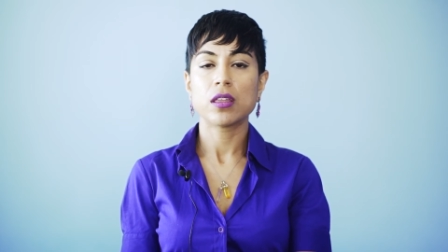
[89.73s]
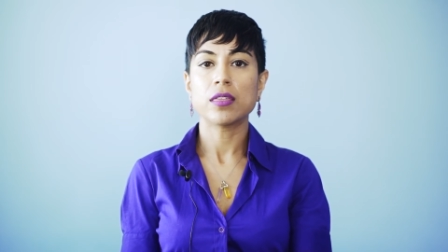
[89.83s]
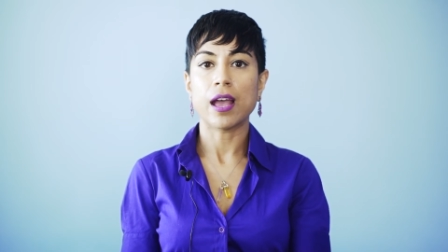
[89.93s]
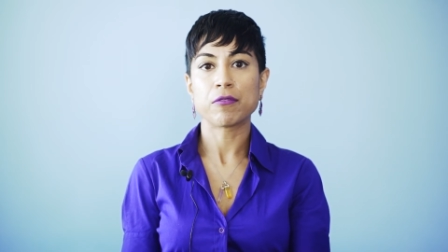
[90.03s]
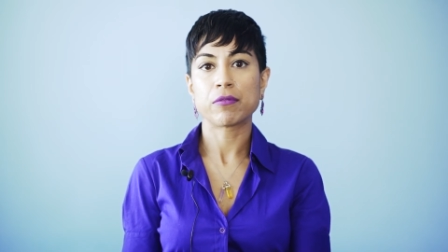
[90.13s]

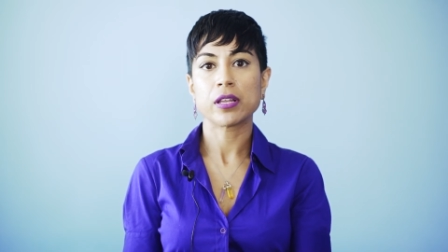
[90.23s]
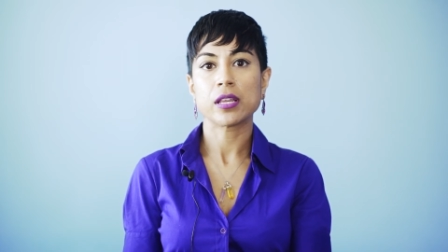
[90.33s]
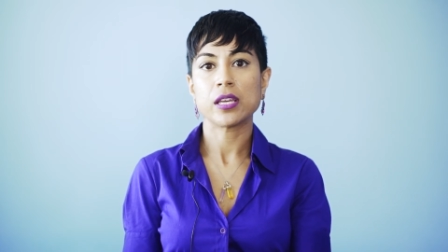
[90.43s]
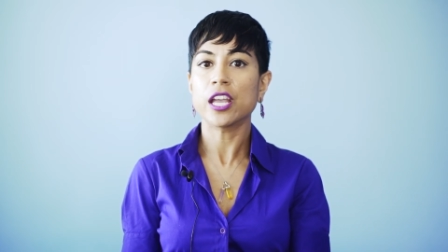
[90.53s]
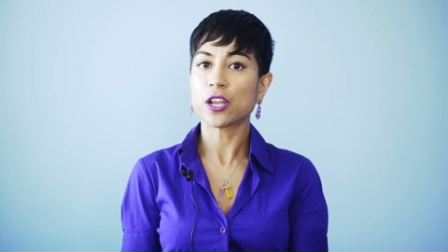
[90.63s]
that
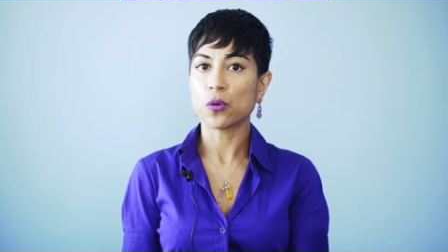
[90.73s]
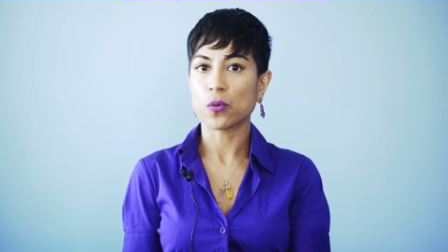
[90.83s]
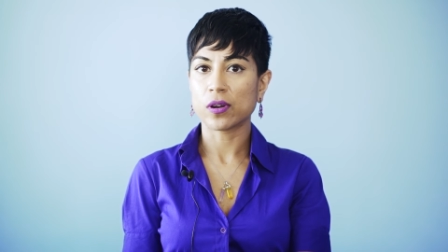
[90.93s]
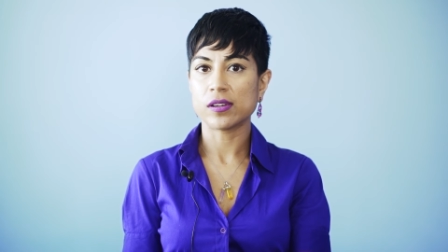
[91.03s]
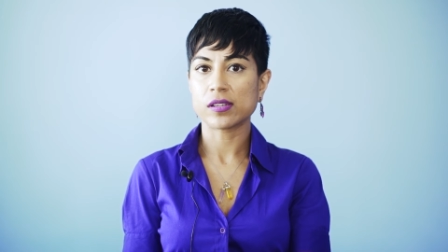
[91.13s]
really
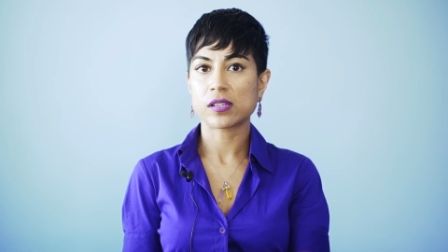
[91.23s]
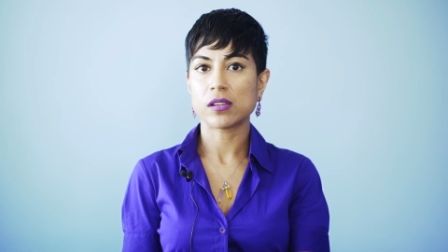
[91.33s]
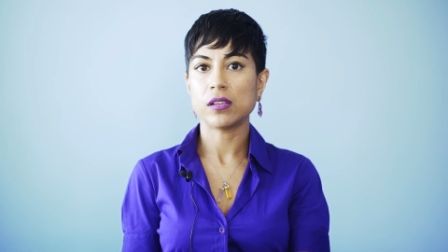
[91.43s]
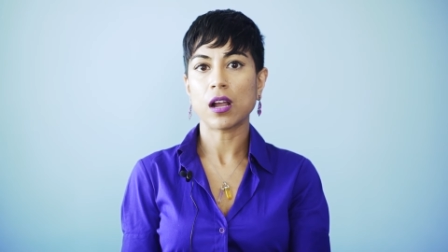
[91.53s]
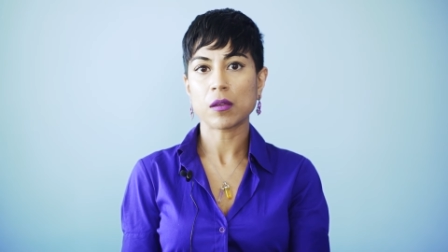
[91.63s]
ignores
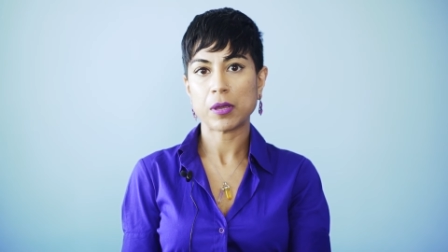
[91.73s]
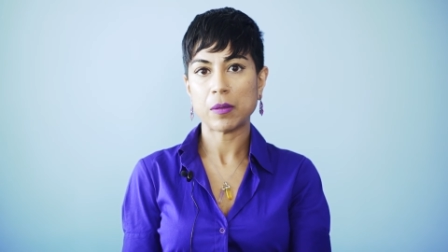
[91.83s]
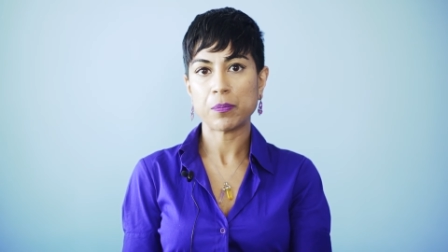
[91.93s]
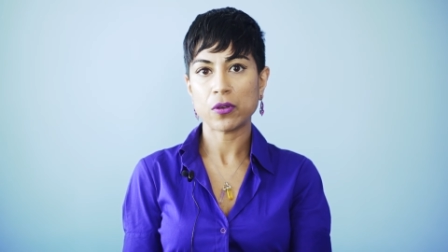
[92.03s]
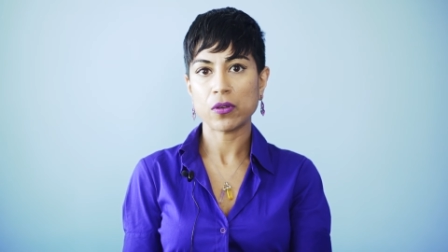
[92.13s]
young
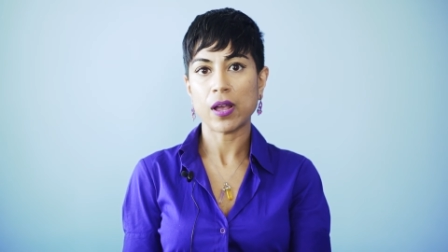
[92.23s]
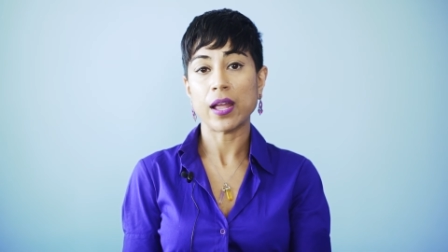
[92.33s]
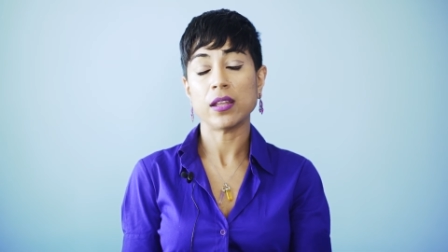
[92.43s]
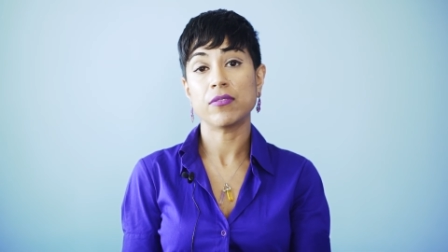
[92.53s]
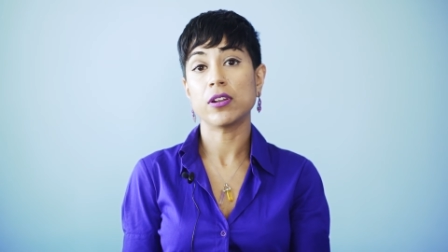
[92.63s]
people
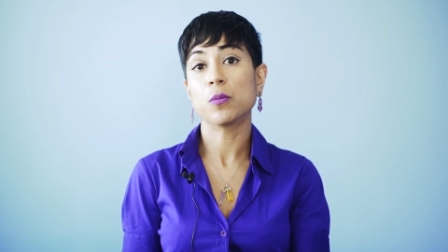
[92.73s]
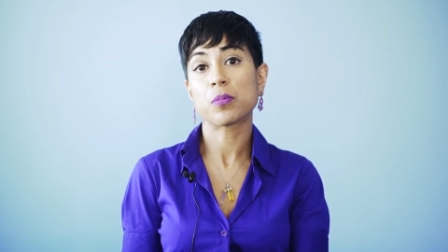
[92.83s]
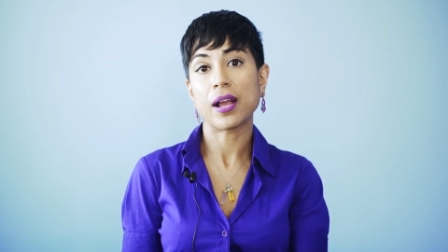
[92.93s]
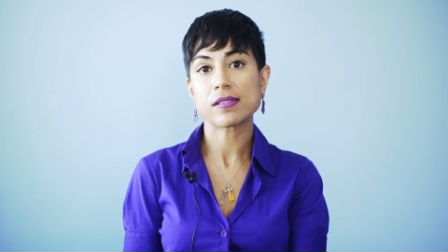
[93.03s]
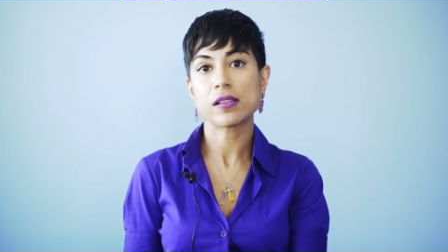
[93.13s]
and even
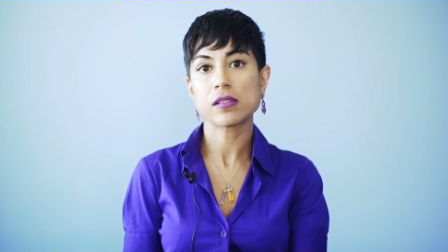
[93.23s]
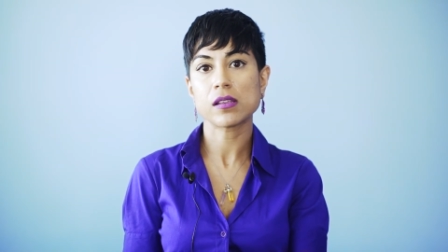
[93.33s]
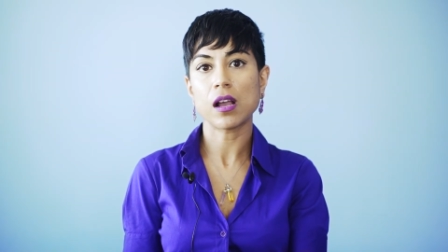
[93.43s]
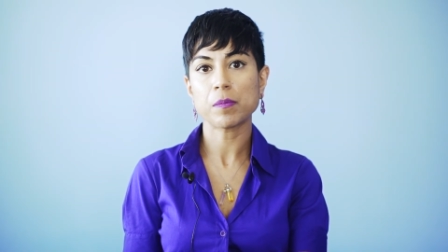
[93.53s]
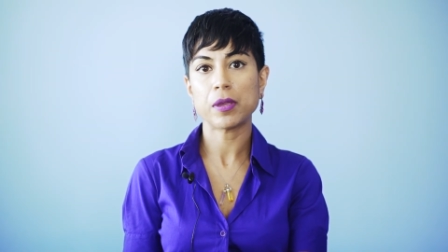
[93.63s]
oppresses
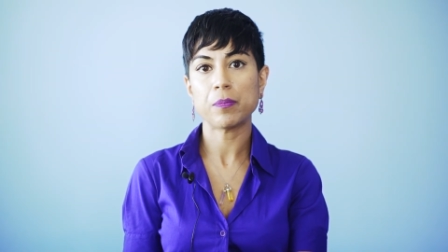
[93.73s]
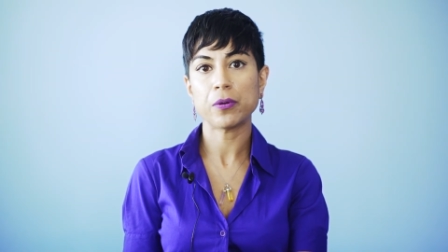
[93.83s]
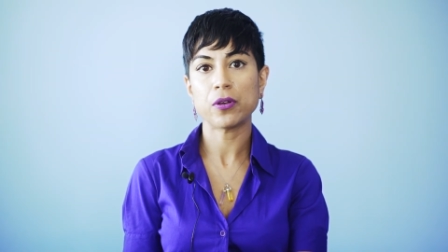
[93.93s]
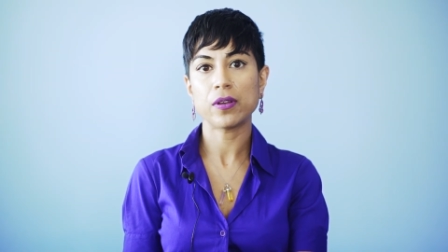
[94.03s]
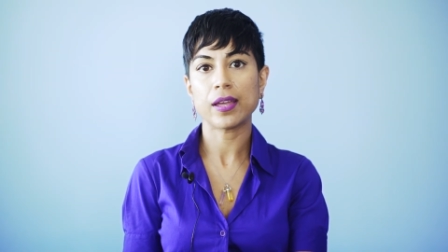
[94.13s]
young
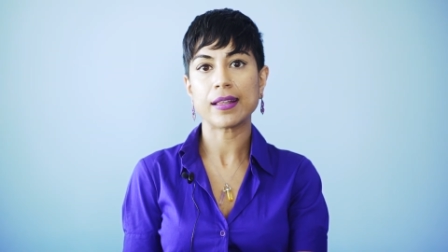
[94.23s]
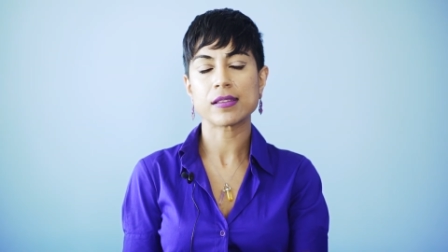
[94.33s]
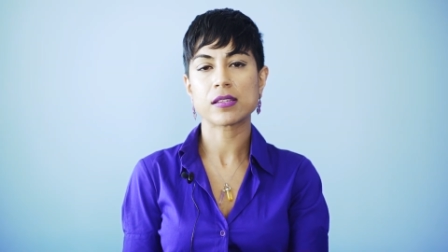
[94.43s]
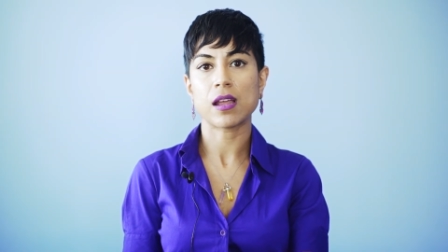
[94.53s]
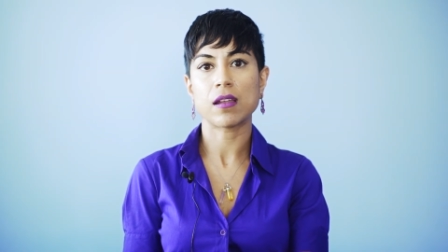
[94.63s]
people
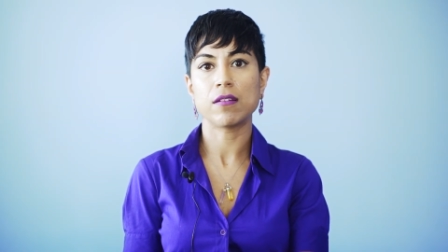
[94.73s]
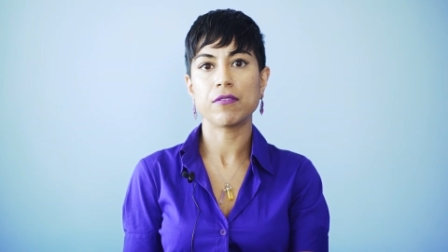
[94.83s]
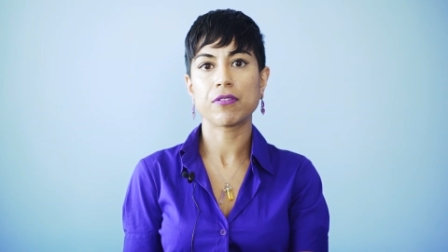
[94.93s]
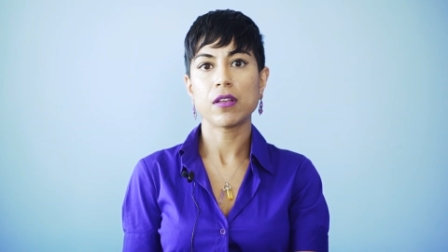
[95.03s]
instead of